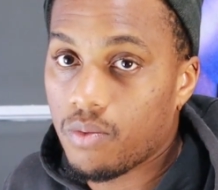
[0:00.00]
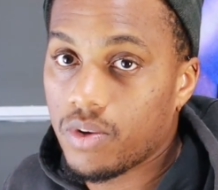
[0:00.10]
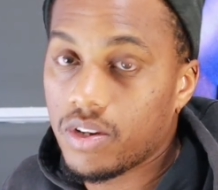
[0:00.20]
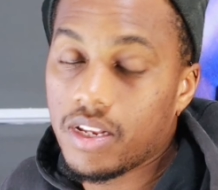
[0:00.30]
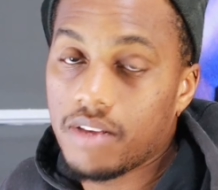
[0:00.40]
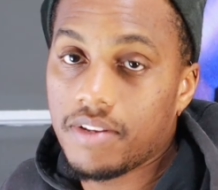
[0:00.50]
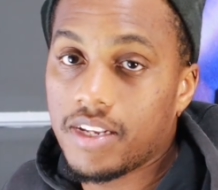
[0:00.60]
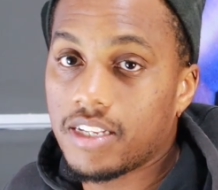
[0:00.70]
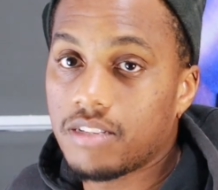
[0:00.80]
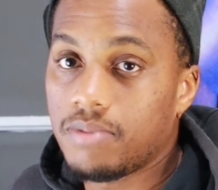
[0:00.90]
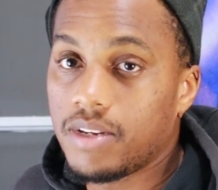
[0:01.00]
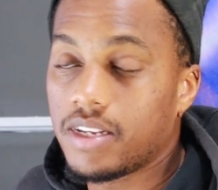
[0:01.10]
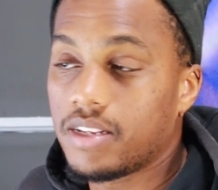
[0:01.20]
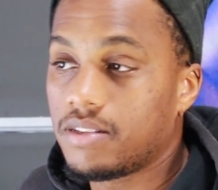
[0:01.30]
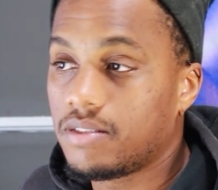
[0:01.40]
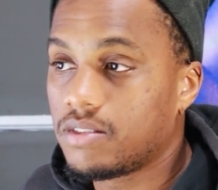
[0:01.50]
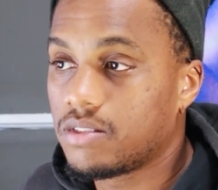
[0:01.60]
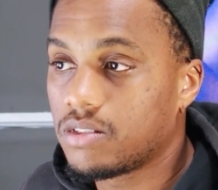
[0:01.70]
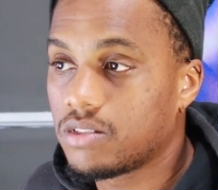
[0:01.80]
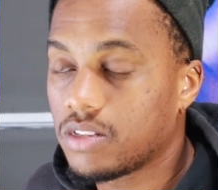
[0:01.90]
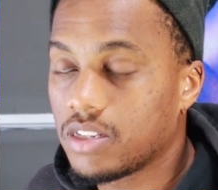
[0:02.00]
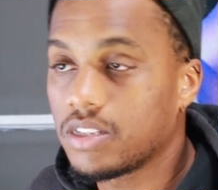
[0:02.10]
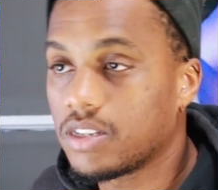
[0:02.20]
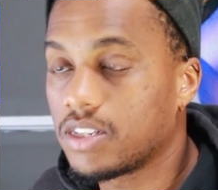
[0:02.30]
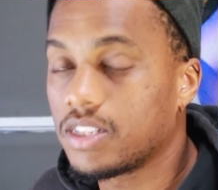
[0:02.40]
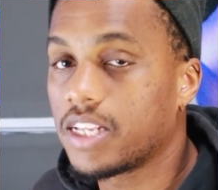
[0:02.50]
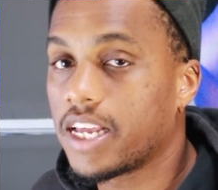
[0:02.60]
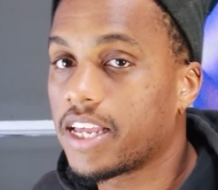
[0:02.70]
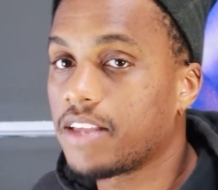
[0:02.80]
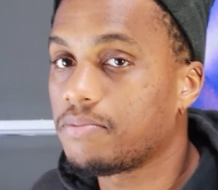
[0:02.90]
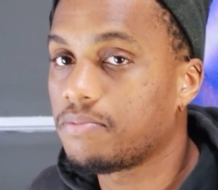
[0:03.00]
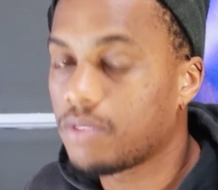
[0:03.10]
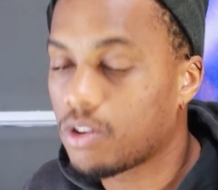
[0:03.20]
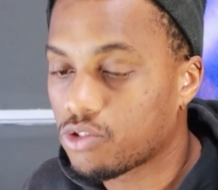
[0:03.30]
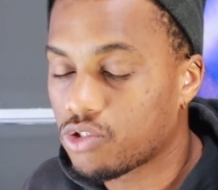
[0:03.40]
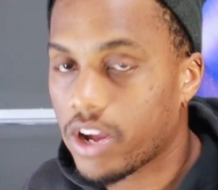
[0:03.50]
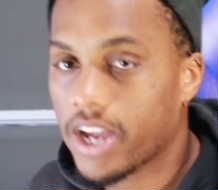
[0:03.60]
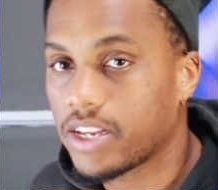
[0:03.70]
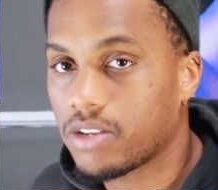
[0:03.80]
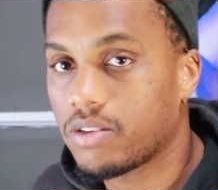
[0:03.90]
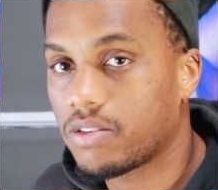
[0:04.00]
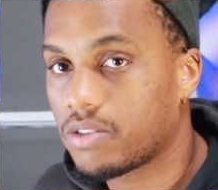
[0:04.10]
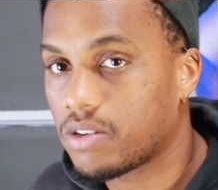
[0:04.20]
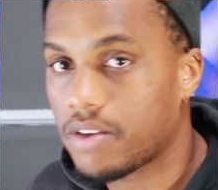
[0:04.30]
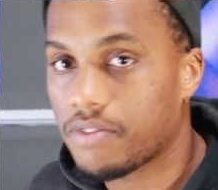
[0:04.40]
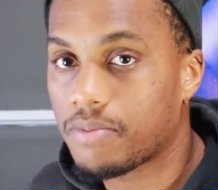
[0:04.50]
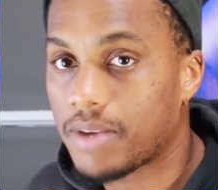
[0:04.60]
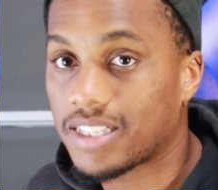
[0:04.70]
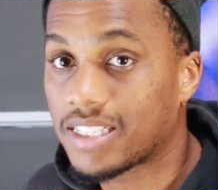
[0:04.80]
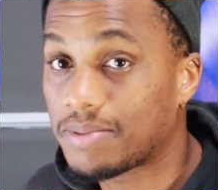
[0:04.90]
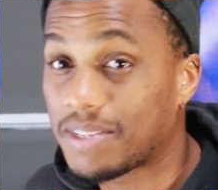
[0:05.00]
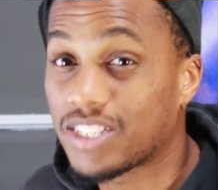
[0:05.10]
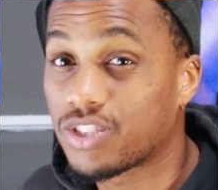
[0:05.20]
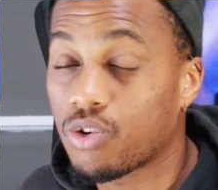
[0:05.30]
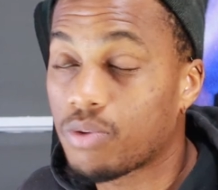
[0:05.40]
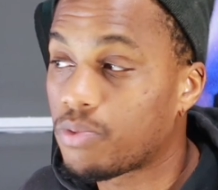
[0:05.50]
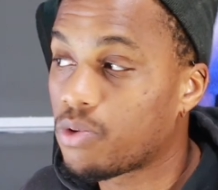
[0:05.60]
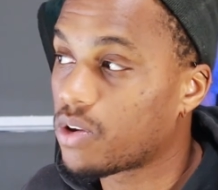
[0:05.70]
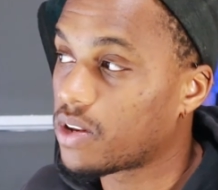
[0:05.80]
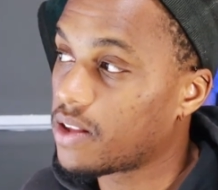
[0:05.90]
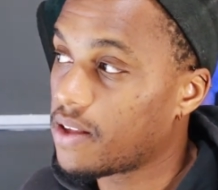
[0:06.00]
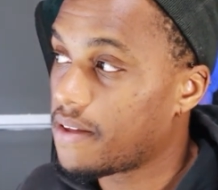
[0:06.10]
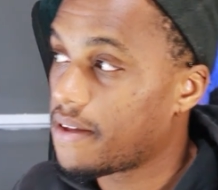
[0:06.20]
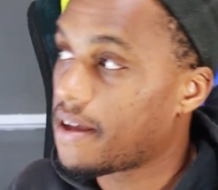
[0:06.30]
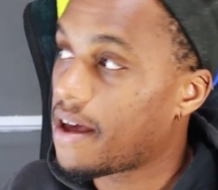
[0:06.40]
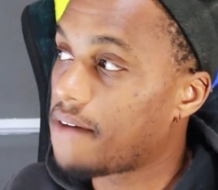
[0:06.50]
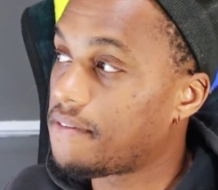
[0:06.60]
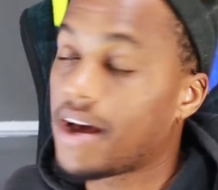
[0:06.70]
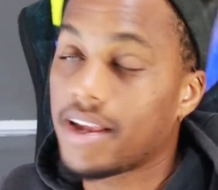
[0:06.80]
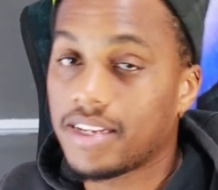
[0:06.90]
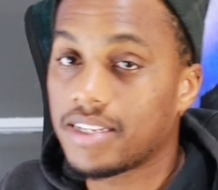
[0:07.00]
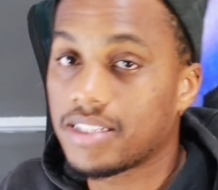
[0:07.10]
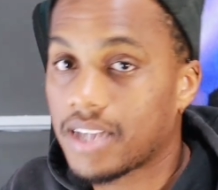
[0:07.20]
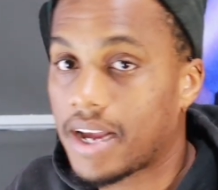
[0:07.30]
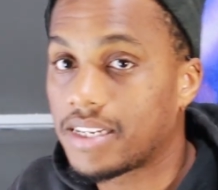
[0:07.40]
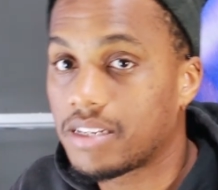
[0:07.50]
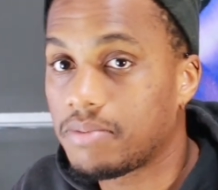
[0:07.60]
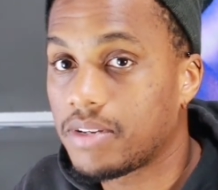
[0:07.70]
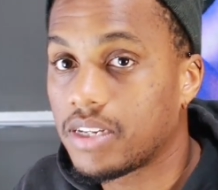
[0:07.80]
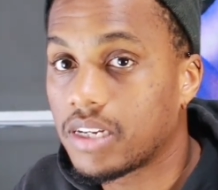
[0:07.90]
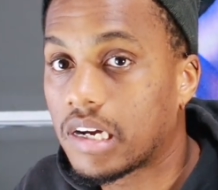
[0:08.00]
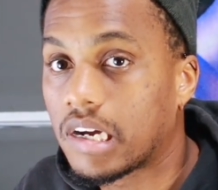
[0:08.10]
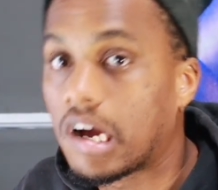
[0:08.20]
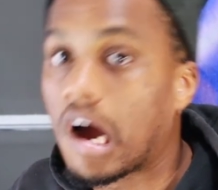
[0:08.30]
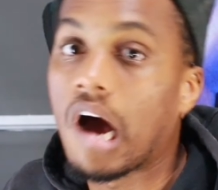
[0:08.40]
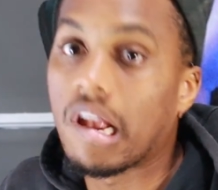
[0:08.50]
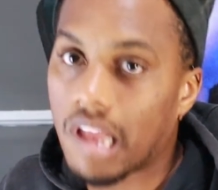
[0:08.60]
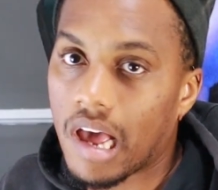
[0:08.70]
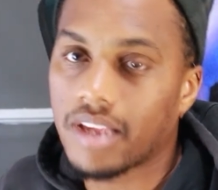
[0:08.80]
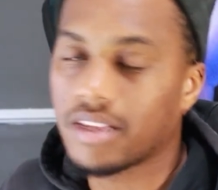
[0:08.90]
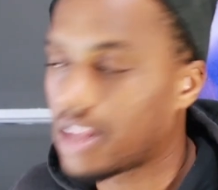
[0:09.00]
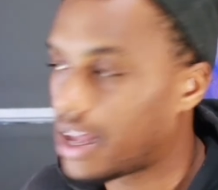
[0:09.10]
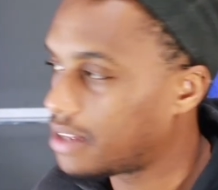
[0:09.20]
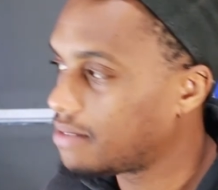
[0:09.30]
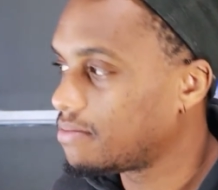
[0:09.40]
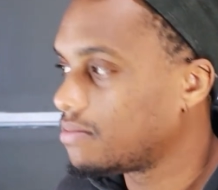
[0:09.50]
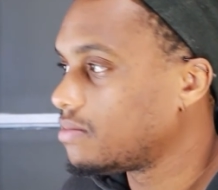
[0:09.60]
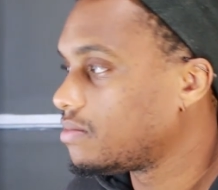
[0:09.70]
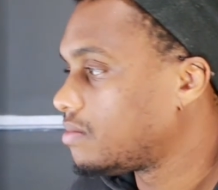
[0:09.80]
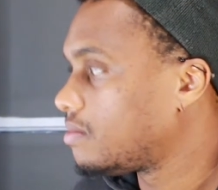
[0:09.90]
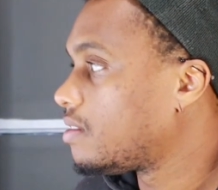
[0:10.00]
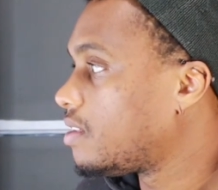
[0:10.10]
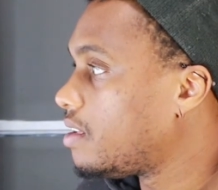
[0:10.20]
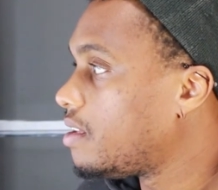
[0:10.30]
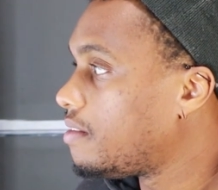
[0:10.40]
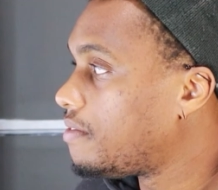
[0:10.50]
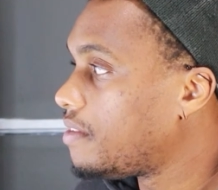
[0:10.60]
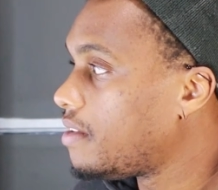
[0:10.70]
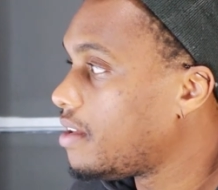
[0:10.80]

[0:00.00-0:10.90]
with dividends being such a good thing, and tracking your information is being so important, I find this site to be godlike. Like if